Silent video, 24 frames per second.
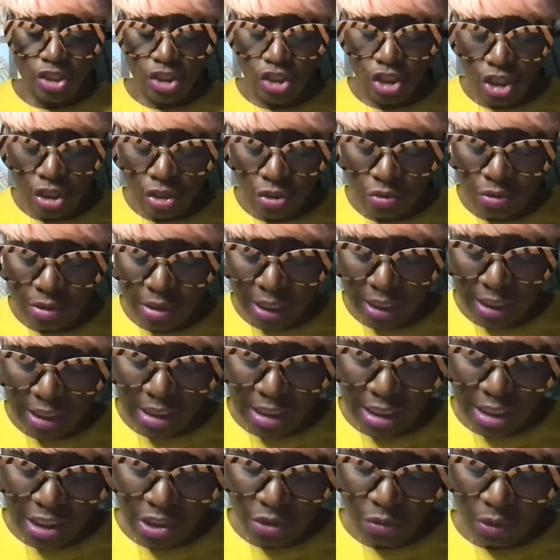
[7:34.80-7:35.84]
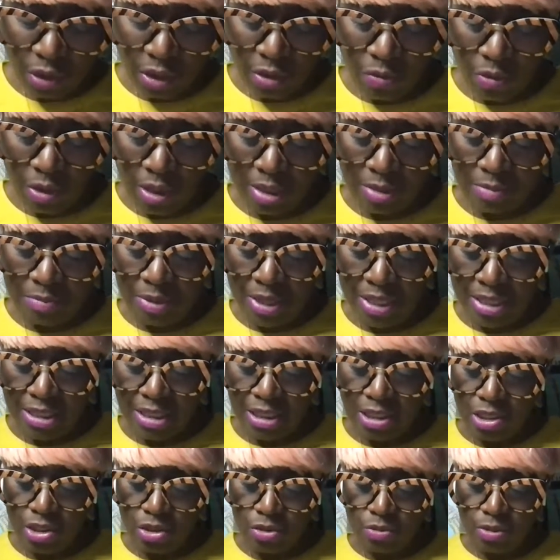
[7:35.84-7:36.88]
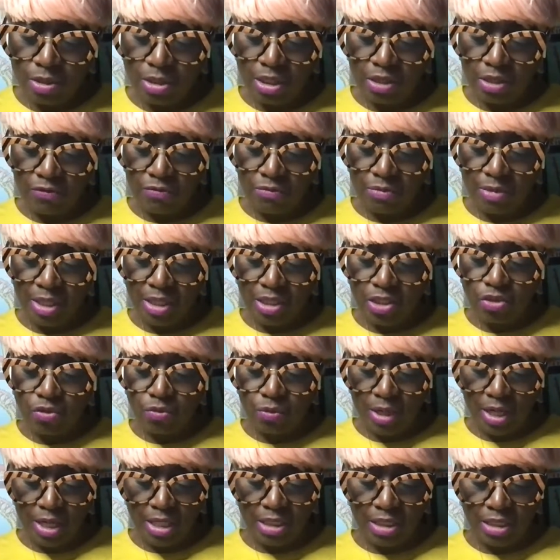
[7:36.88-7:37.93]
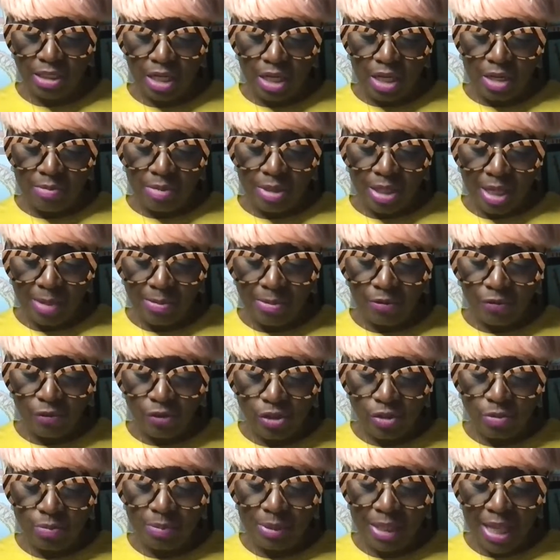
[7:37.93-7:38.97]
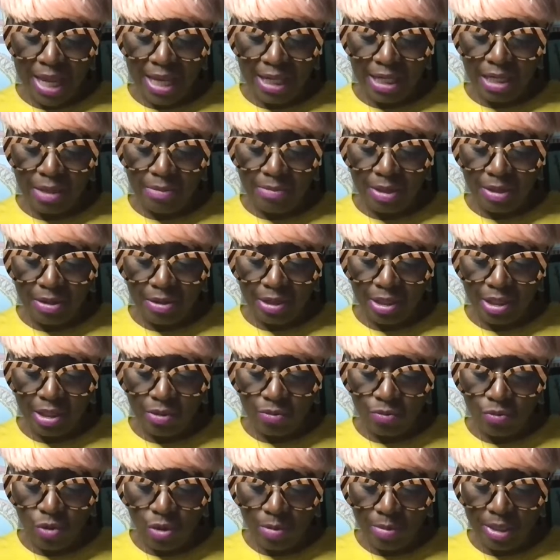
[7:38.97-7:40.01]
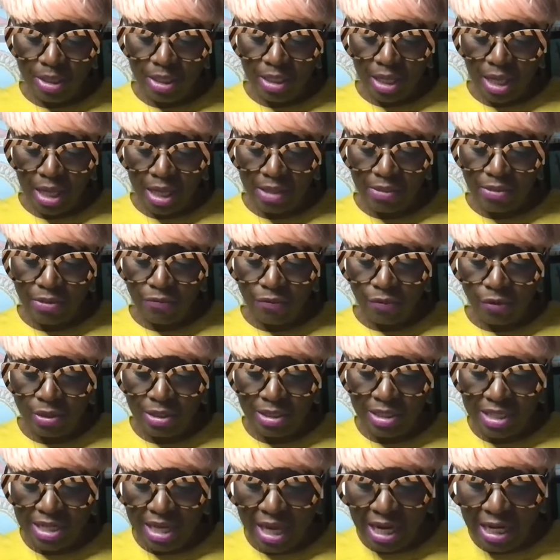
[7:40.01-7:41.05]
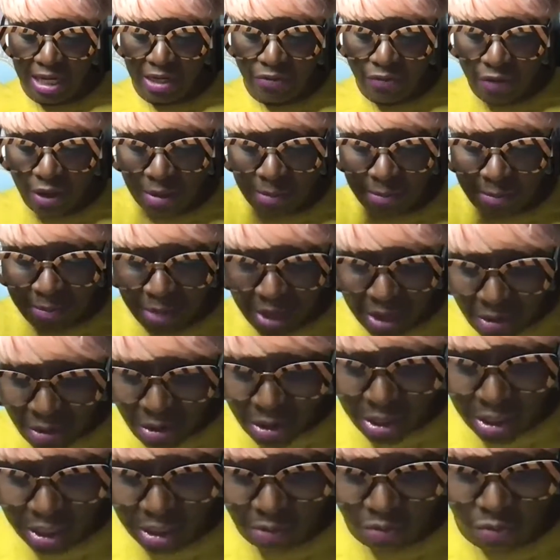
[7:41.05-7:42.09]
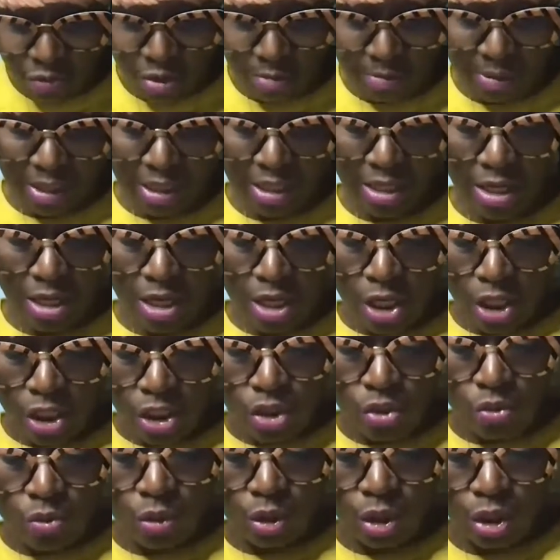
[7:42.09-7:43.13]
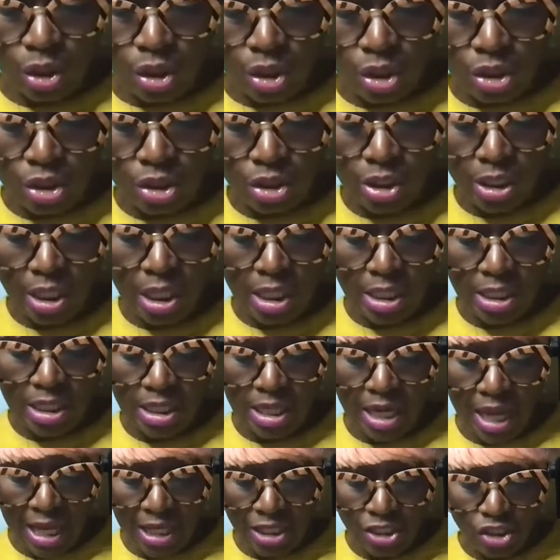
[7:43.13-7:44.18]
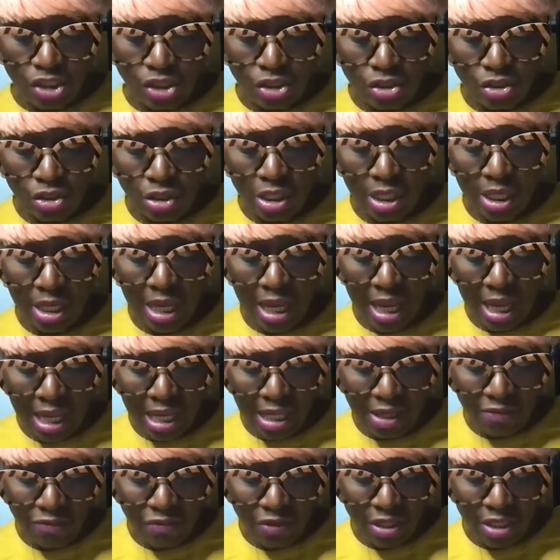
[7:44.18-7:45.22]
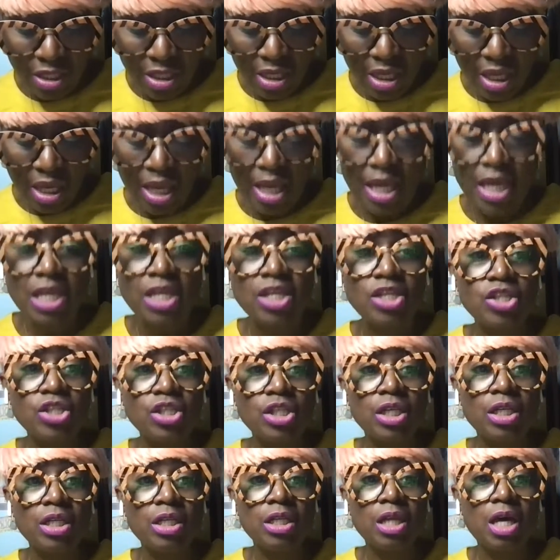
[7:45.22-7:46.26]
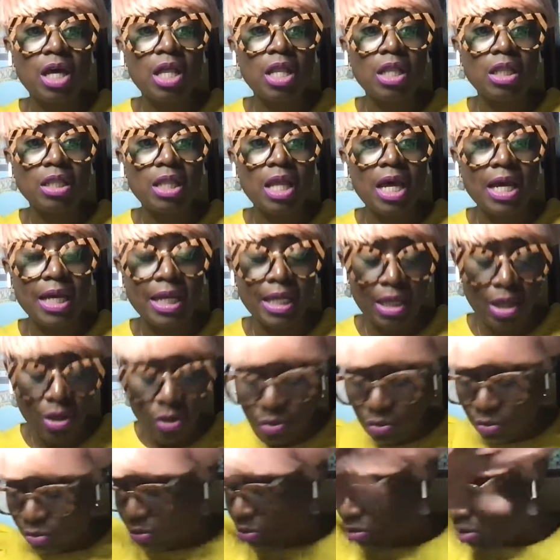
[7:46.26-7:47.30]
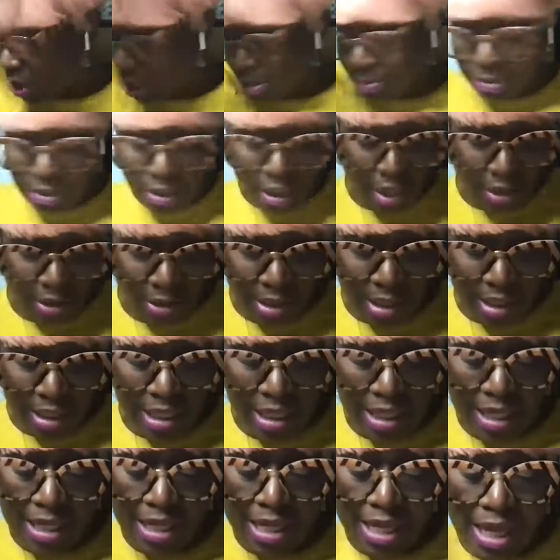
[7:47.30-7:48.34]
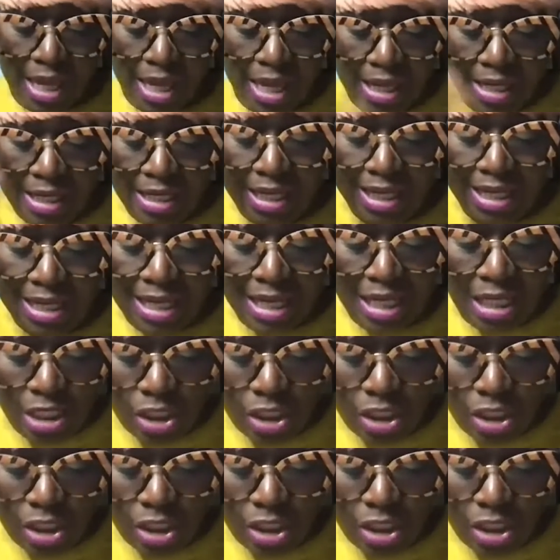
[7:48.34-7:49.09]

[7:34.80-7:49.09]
In June 1921, Bessie, who was of mixed race, became the first Black American woman and the first Native American woman to earn a national aviation line. Oh, I'm sorry, an